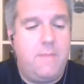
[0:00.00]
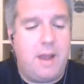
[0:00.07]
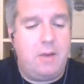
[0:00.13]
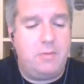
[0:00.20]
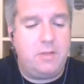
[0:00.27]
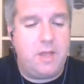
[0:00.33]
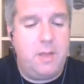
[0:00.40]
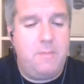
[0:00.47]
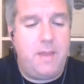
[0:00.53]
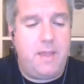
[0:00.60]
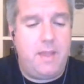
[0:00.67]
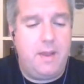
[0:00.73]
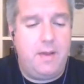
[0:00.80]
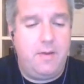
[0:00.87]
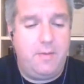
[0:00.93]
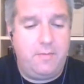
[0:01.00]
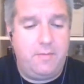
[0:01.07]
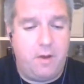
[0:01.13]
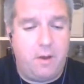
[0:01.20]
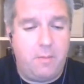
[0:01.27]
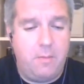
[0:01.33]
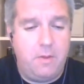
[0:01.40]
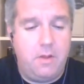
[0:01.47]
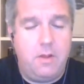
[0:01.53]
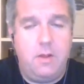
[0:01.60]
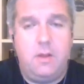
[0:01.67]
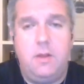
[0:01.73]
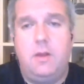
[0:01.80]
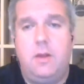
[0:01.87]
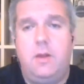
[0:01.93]
about a beer from
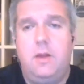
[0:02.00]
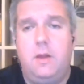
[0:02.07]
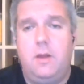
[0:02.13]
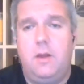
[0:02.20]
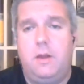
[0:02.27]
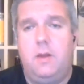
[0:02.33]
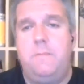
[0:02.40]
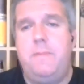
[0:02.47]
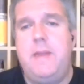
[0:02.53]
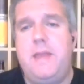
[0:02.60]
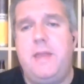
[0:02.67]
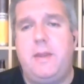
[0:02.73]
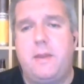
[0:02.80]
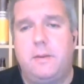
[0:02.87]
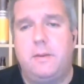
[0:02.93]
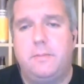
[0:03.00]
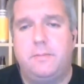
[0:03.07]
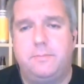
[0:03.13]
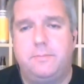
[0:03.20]
Beak,